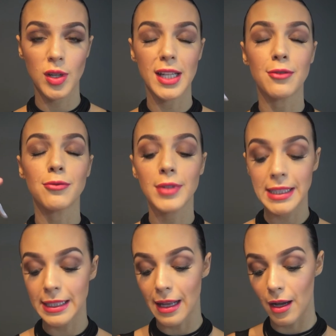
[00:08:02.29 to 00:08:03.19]
And I
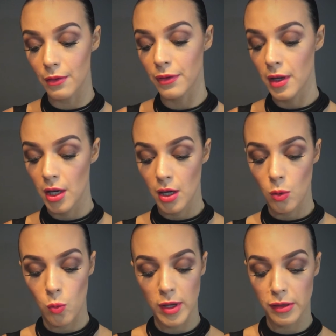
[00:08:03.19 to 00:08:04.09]
really love
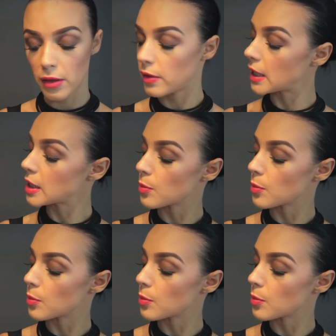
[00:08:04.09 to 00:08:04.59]
with this